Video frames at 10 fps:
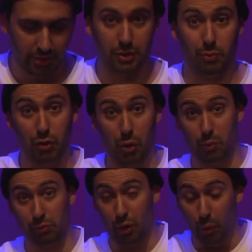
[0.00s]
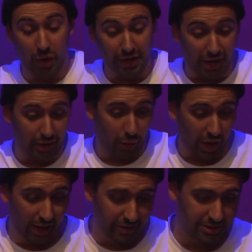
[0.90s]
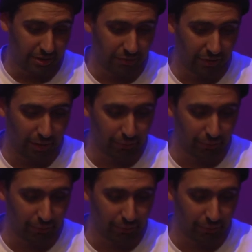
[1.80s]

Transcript: we've got one artist so far.